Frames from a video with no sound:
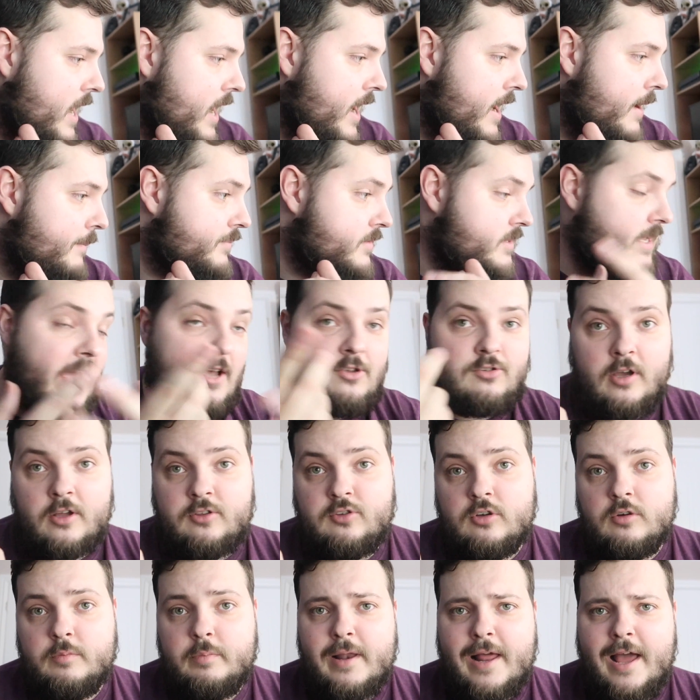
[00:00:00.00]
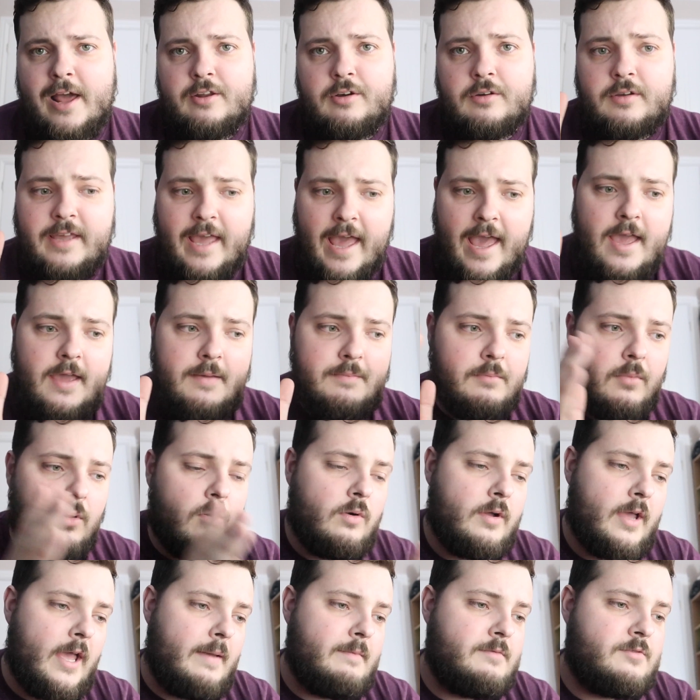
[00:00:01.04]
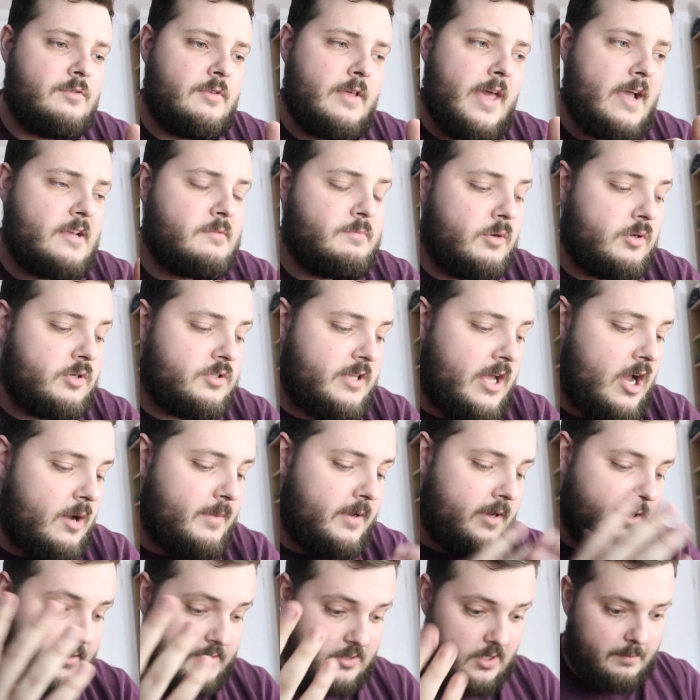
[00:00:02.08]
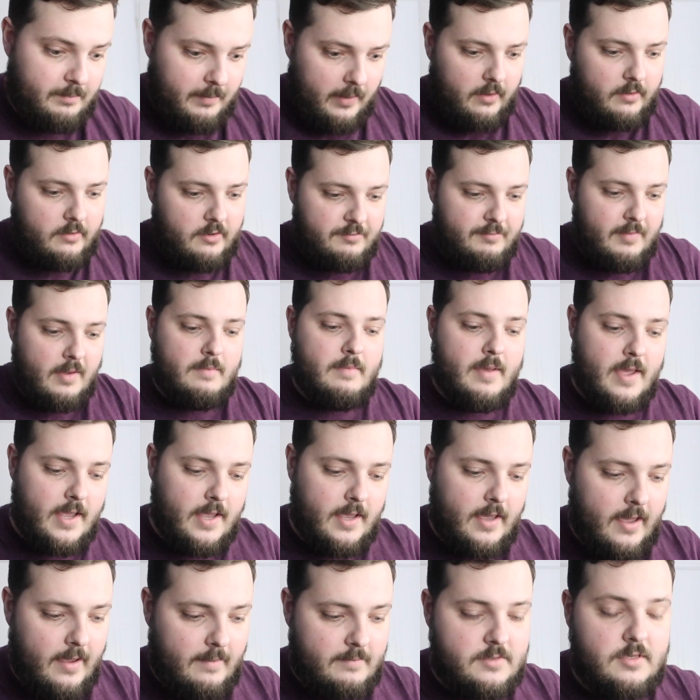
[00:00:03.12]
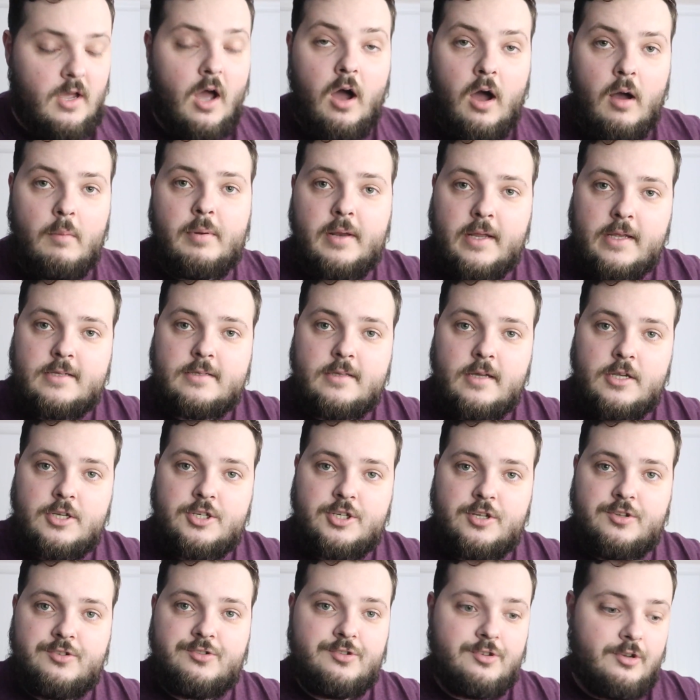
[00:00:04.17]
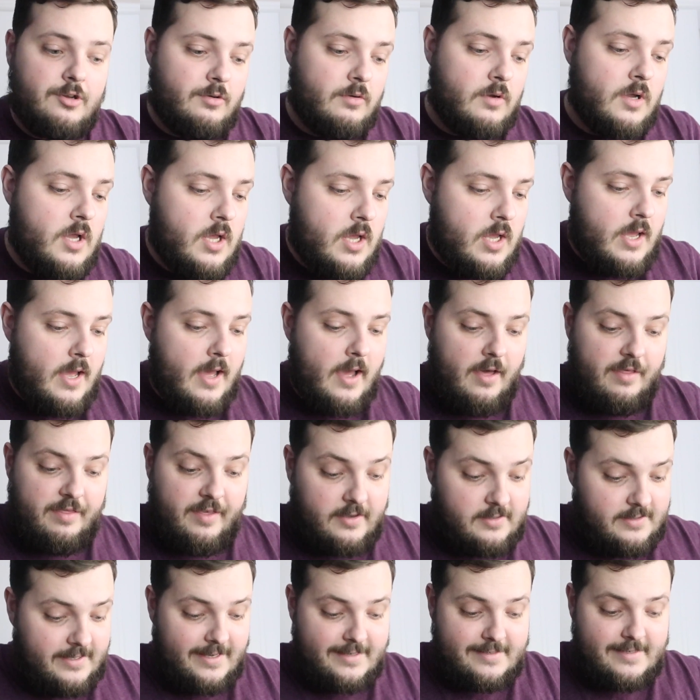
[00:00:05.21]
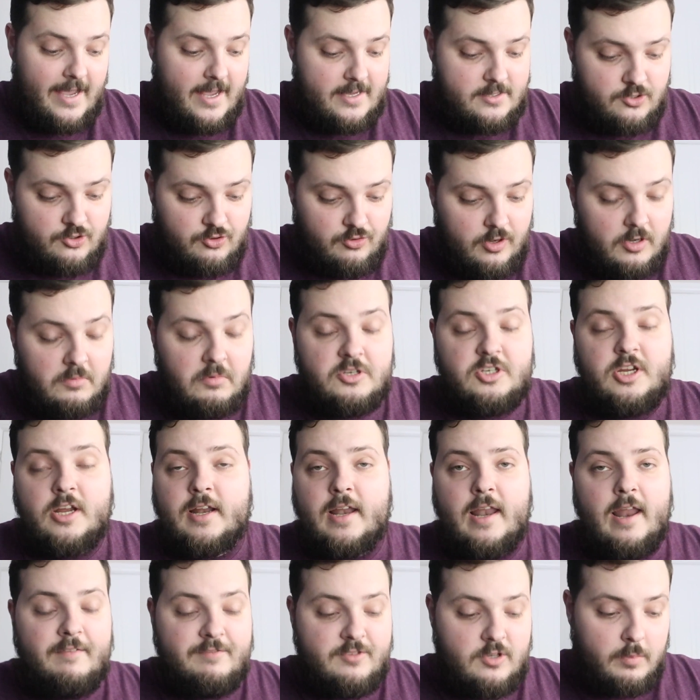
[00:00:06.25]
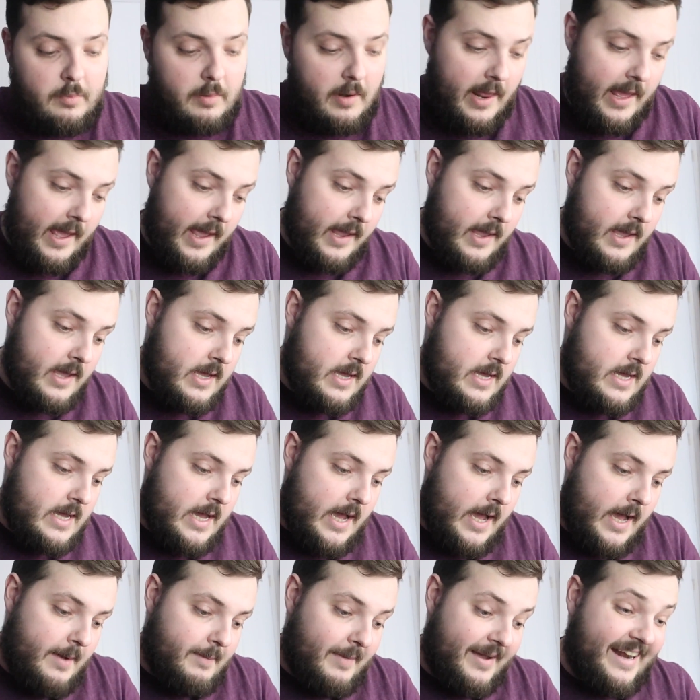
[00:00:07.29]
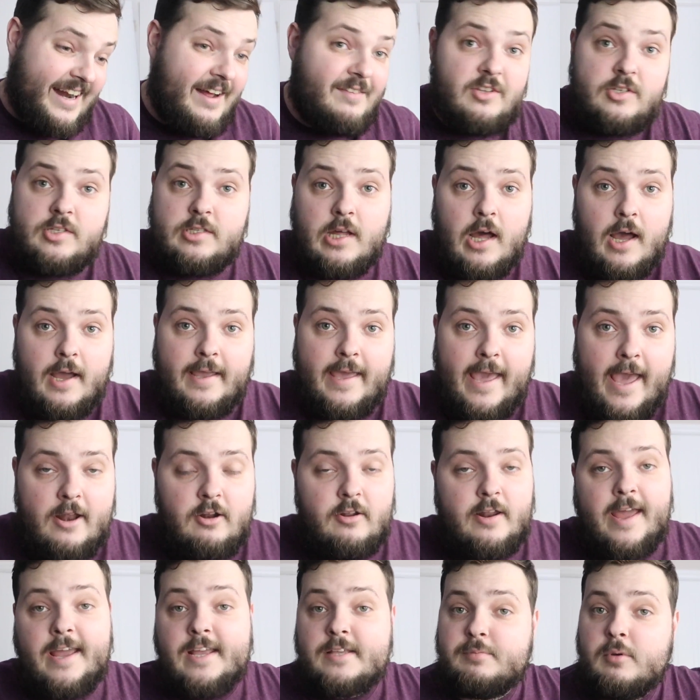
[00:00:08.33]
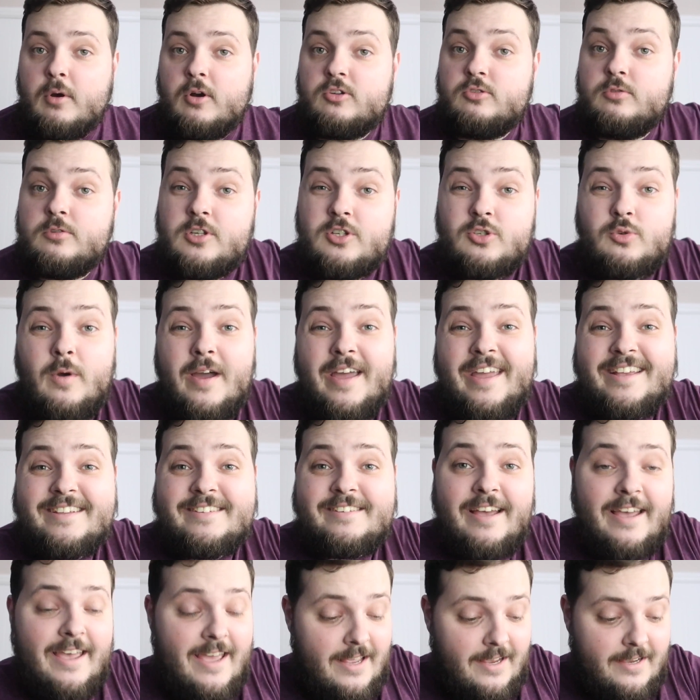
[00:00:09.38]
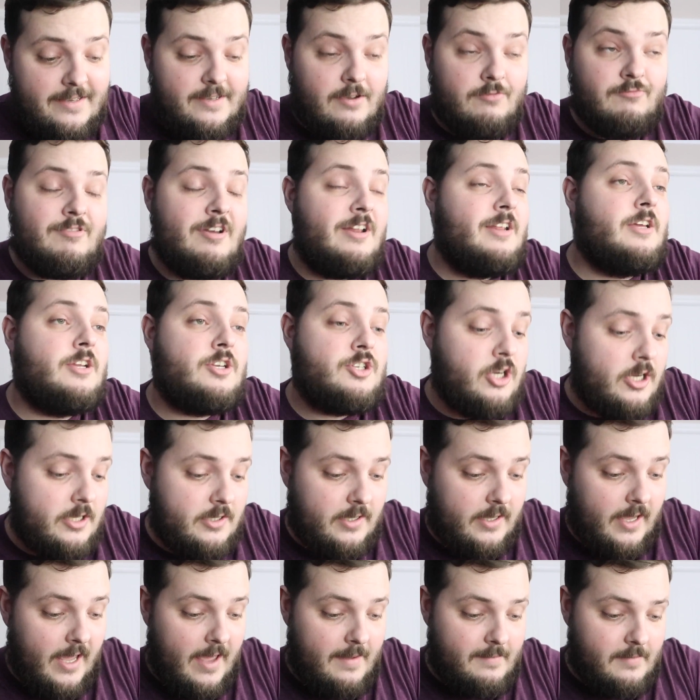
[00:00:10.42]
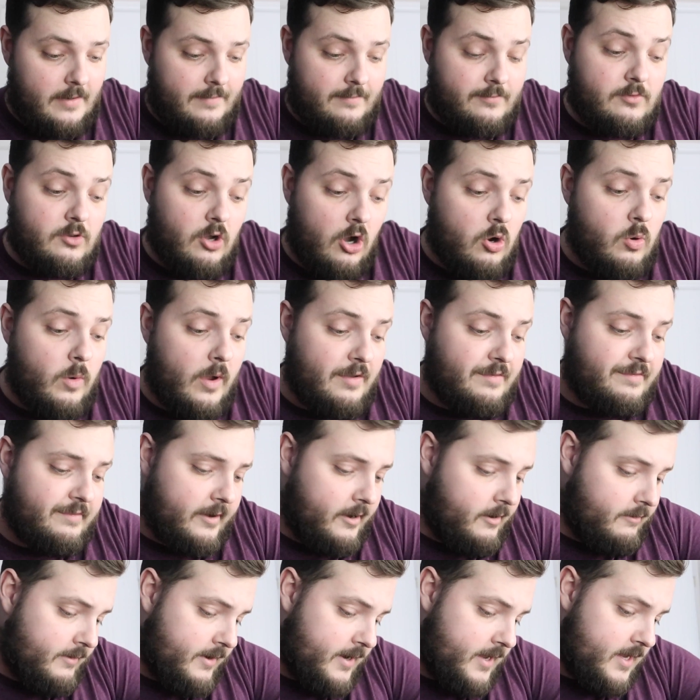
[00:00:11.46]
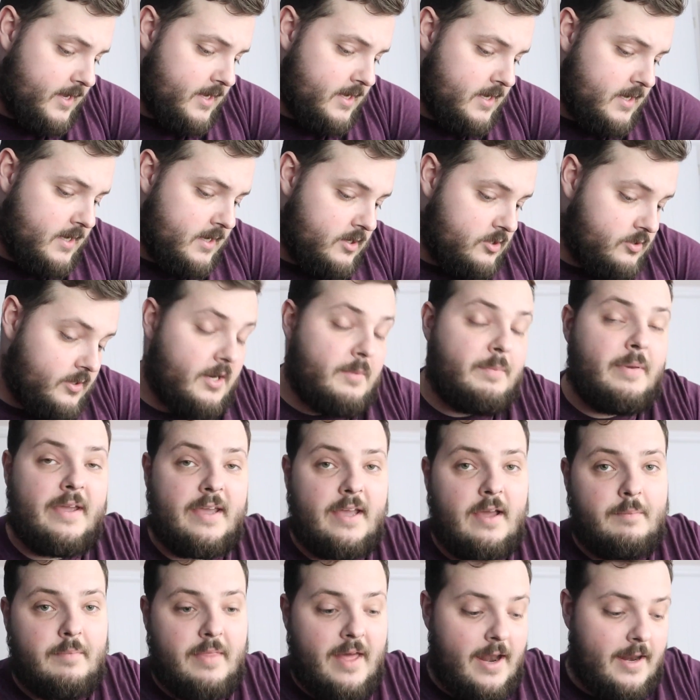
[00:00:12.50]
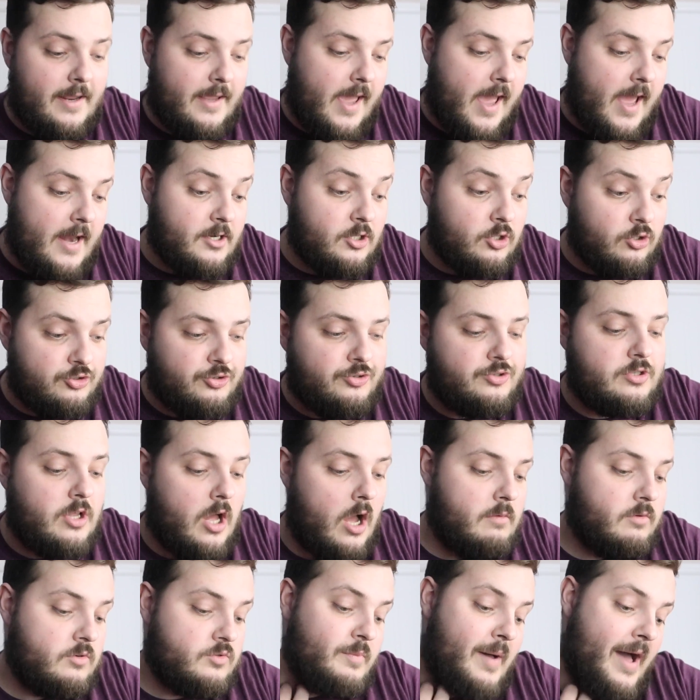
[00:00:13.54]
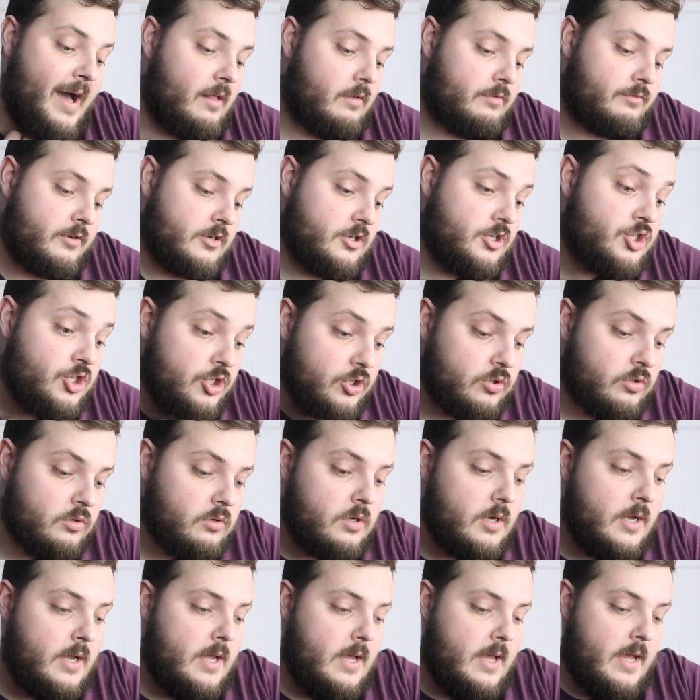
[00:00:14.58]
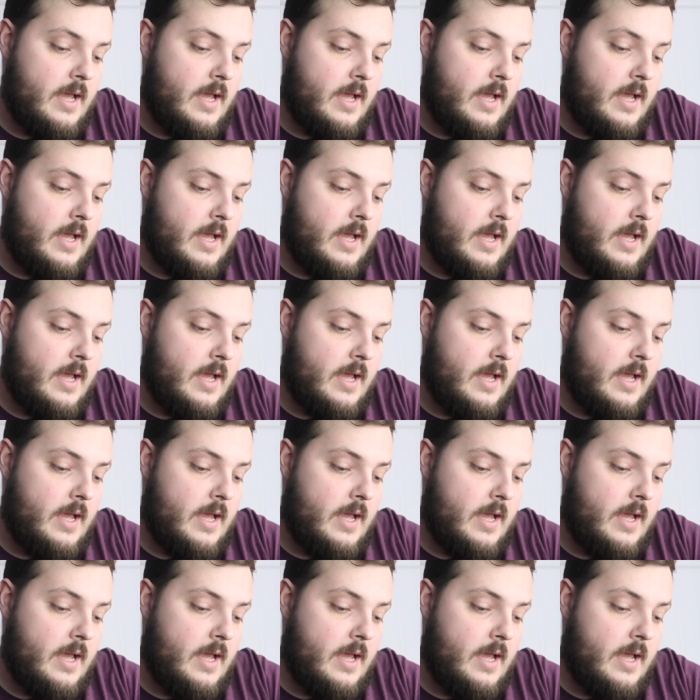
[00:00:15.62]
I mean. Yeah, so I do plan on getting more games for the Xbox now because the bulk of my main games are PlayStation. So things like Assassin's Creed, which I love to play, I'm gonna have to start again on Xbox, which is quite exciting because I really enjoyed the game and I've got quite far in it. So I'm going to pick up that again, and also Star Wars Battlefront 2.